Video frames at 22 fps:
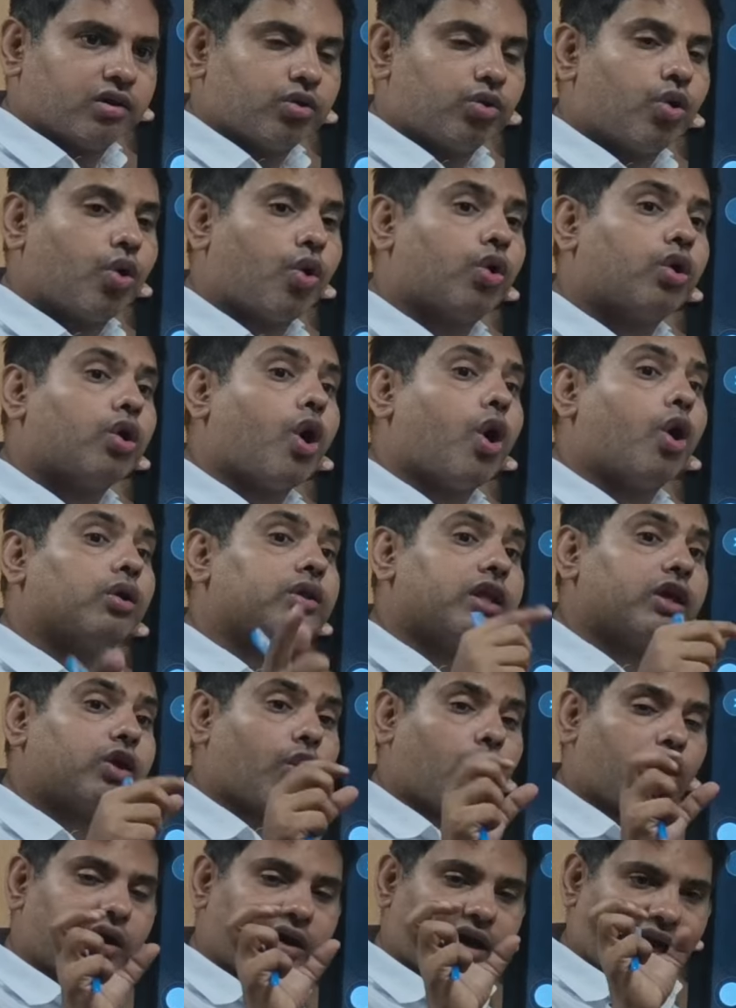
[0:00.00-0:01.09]
load on the
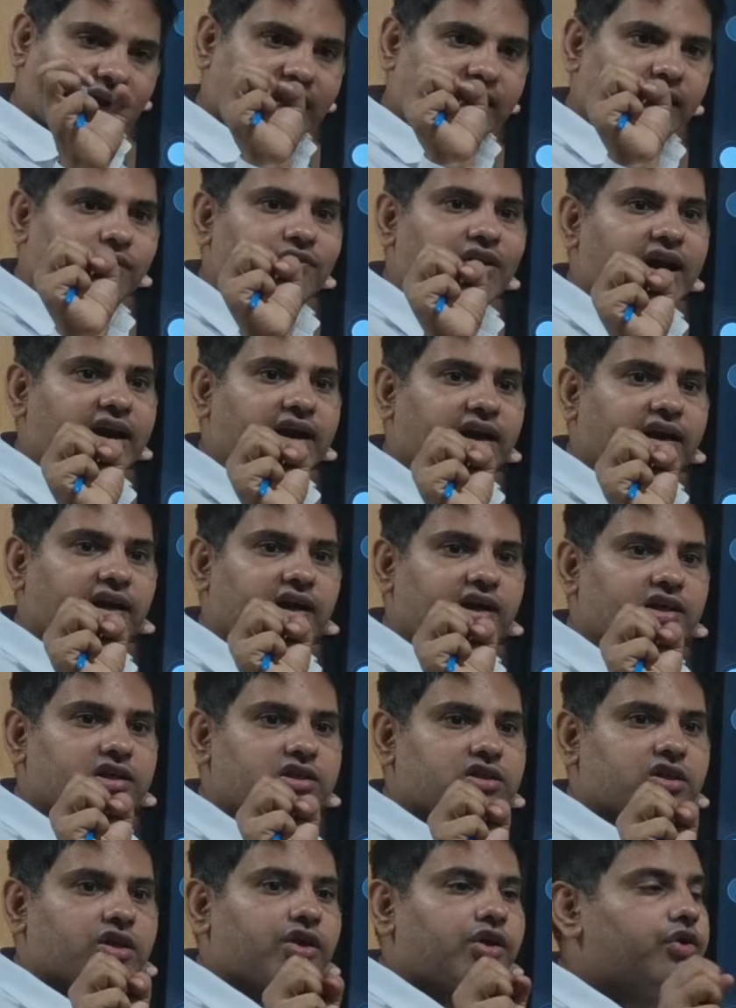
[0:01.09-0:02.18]
contracting
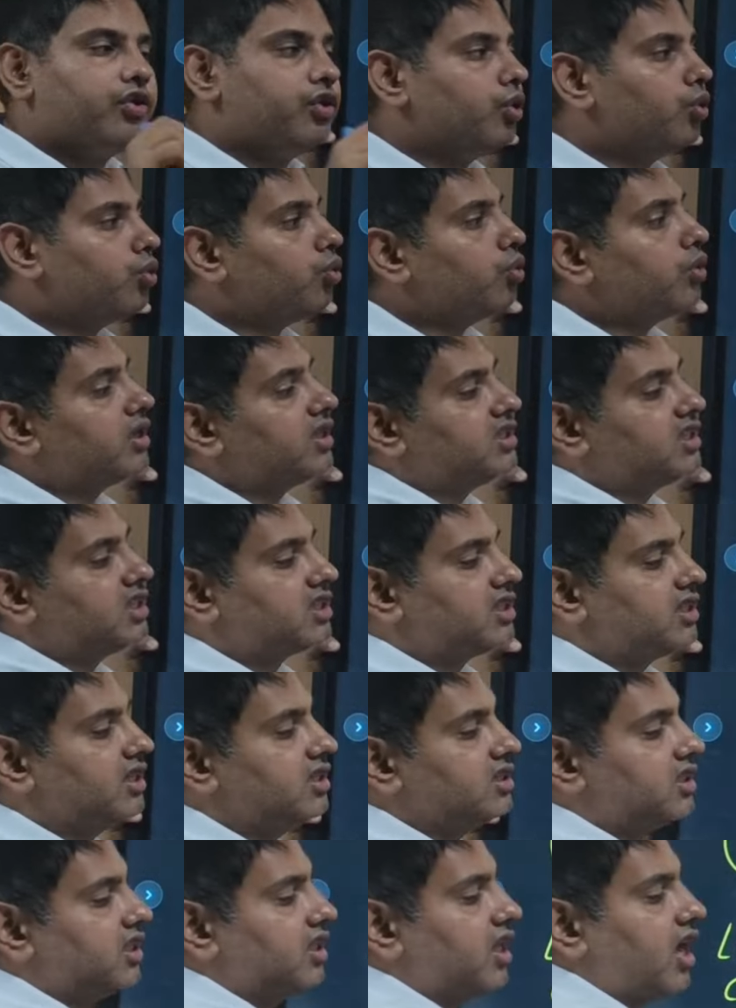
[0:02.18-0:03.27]
ventricles due to
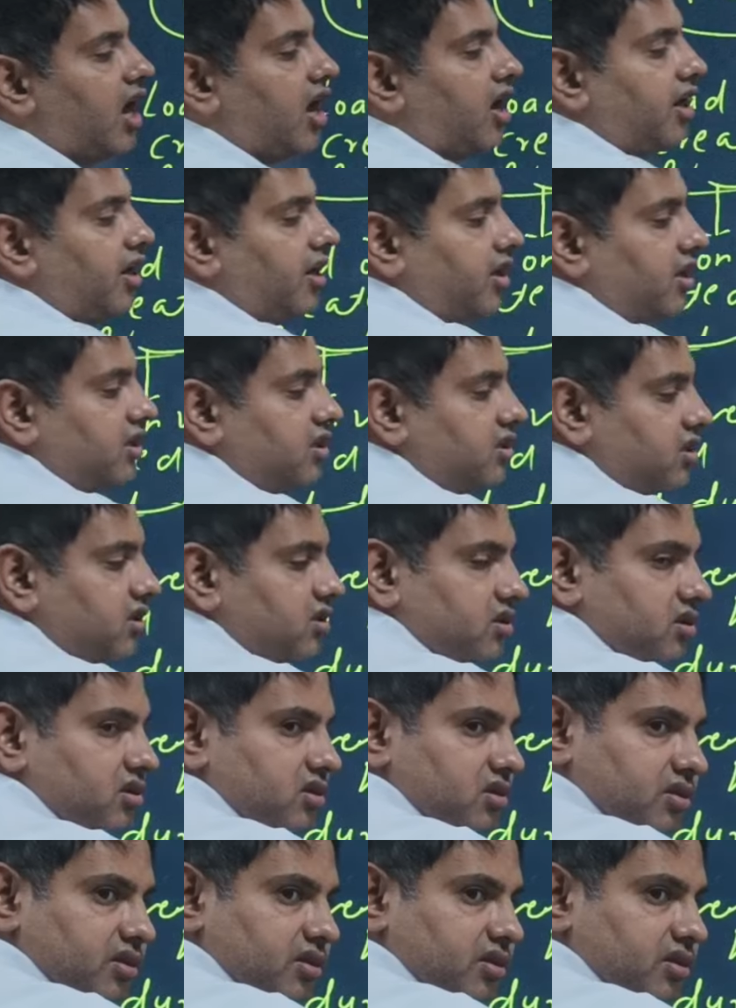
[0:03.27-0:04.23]
resistance in the arteries.